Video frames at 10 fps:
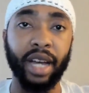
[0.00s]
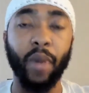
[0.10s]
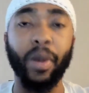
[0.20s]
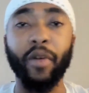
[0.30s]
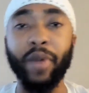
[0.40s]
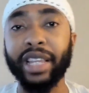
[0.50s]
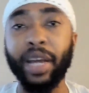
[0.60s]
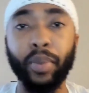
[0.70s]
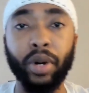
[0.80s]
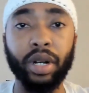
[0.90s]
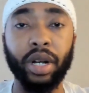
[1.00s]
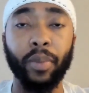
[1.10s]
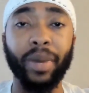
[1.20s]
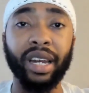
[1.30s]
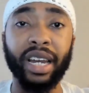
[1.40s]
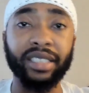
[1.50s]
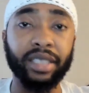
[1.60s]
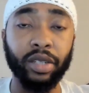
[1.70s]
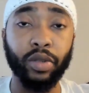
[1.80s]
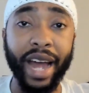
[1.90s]
When I read that book by
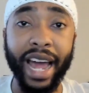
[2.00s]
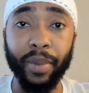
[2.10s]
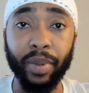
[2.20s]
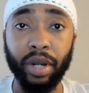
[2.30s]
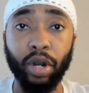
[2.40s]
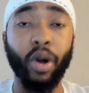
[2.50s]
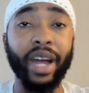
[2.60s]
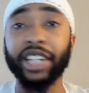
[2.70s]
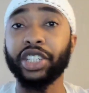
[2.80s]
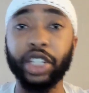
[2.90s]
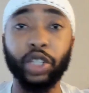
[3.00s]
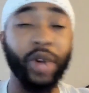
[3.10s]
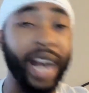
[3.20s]
Lester Grab called Ancient Israel,